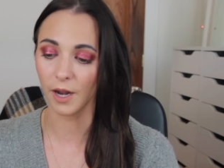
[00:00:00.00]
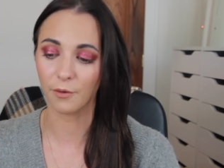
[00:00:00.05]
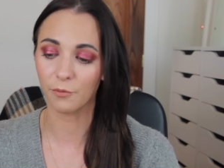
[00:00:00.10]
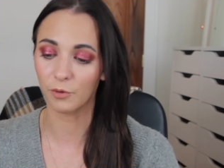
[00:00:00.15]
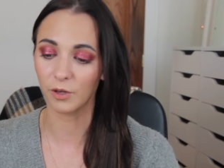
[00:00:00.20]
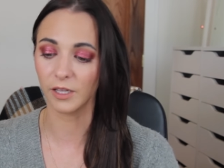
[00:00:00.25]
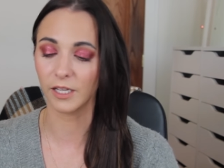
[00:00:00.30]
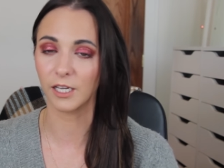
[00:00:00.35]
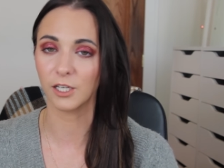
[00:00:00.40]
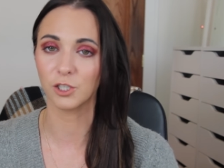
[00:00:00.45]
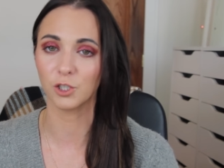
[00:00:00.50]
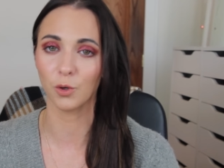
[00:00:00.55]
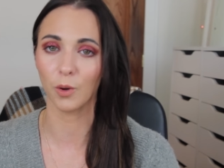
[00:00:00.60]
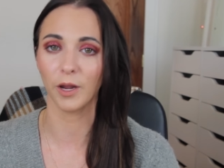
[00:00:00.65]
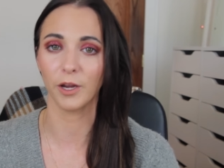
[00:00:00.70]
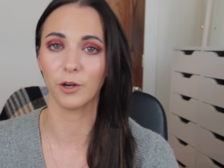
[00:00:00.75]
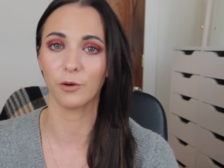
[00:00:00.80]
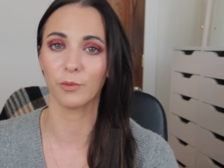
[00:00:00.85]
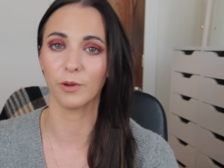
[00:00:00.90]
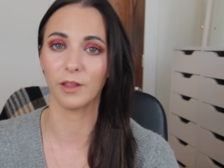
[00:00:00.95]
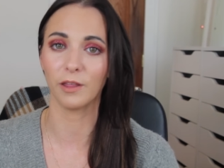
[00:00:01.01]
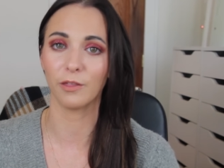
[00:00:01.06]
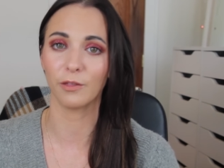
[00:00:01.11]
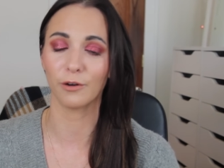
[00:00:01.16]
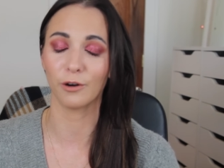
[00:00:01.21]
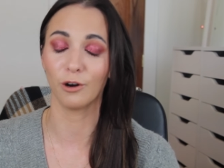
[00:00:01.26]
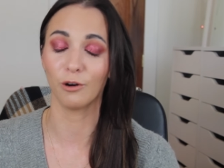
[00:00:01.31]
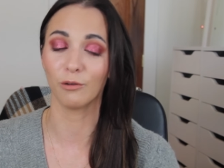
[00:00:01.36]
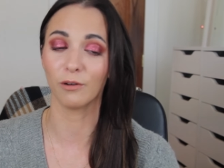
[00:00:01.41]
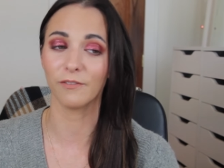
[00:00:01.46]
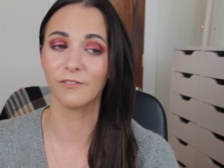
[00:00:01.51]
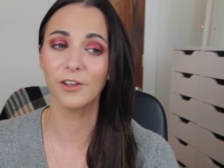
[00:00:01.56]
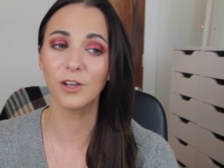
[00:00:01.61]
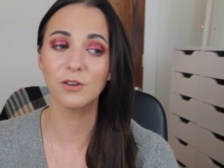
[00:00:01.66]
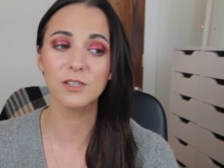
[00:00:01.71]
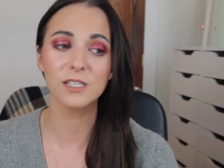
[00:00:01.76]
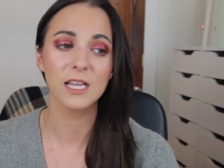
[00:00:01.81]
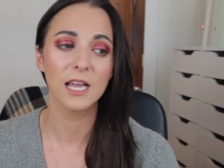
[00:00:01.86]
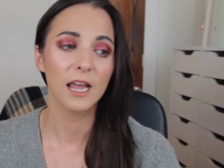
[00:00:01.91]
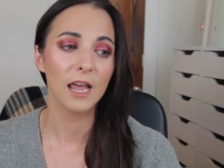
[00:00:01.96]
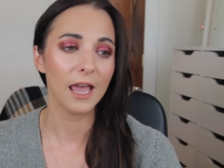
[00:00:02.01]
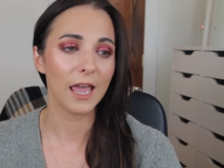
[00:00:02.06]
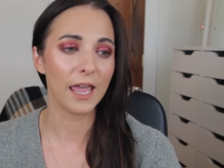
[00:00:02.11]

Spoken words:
I really enjoy your really thorough reviews